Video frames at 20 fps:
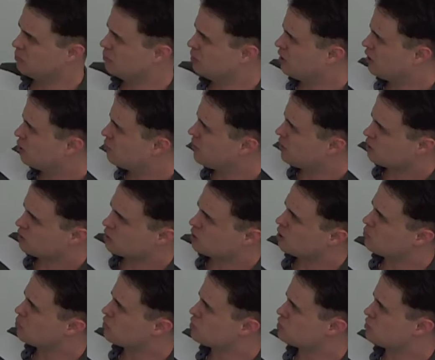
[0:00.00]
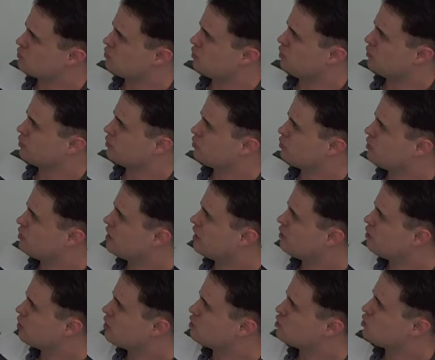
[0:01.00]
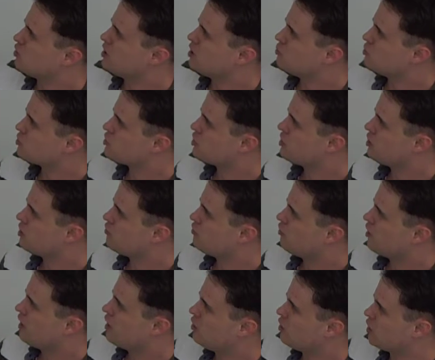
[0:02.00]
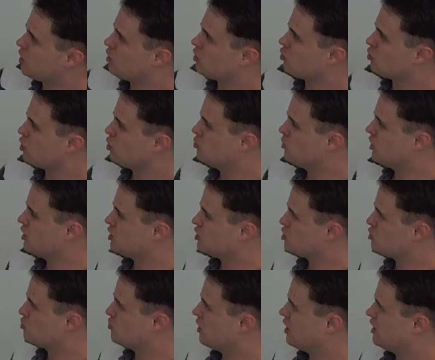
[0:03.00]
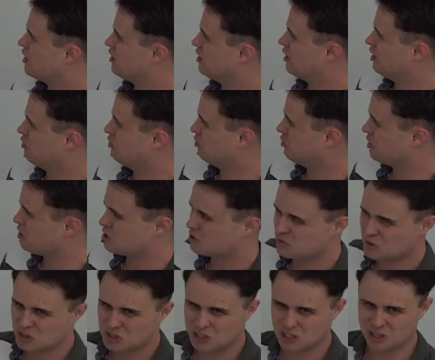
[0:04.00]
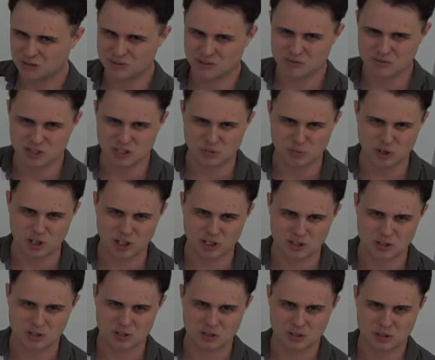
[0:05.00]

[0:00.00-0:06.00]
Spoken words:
Think about the numbers involved. If we downloaded 20% of the file in 3 minutes, might like the rest of it take 15 minutes?